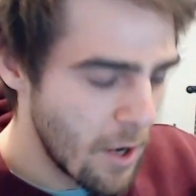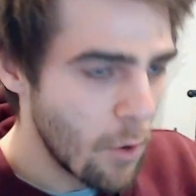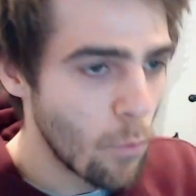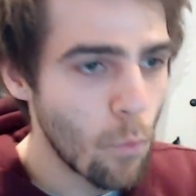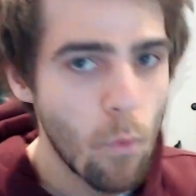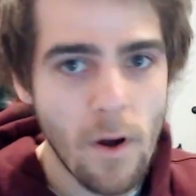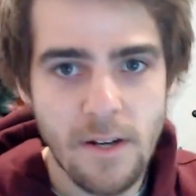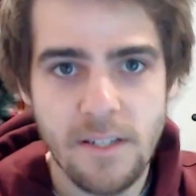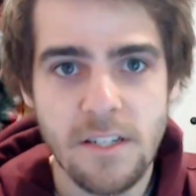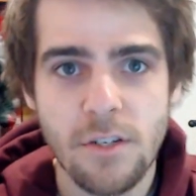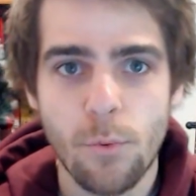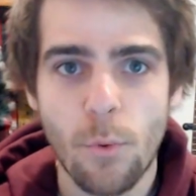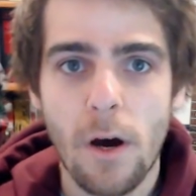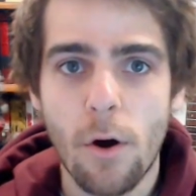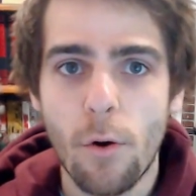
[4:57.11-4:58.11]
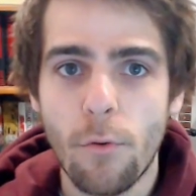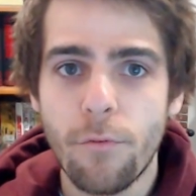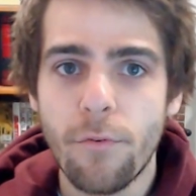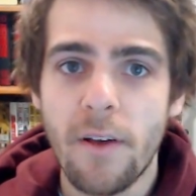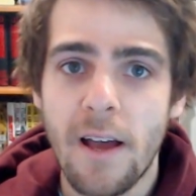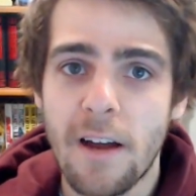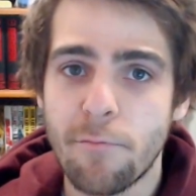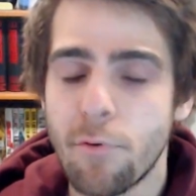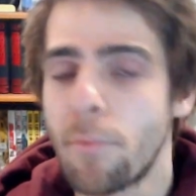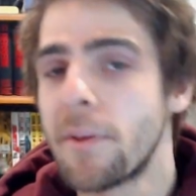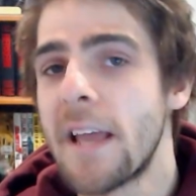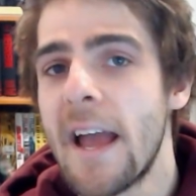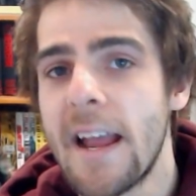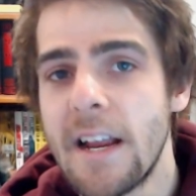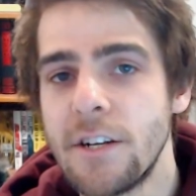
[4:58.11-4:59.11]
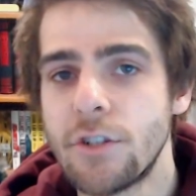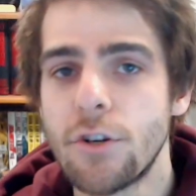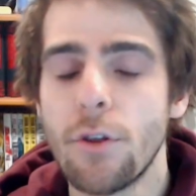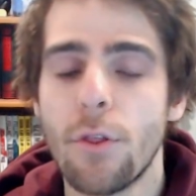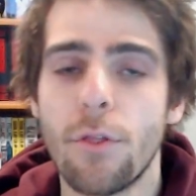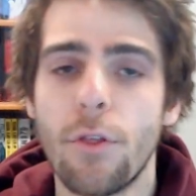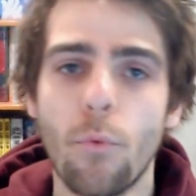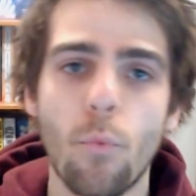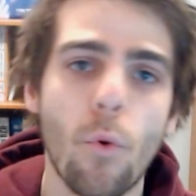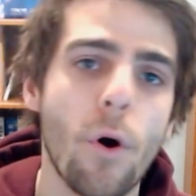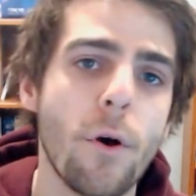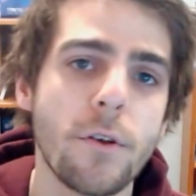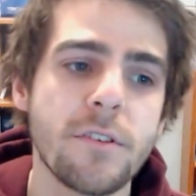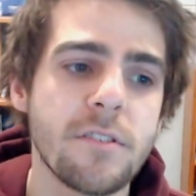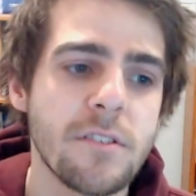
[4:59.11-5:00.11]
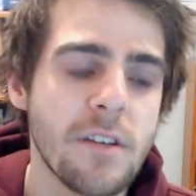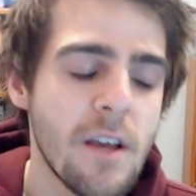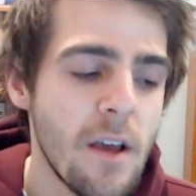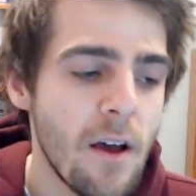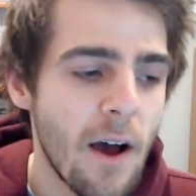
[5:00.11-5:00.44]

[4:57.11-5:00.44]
1 to 12 have probably aged the worst.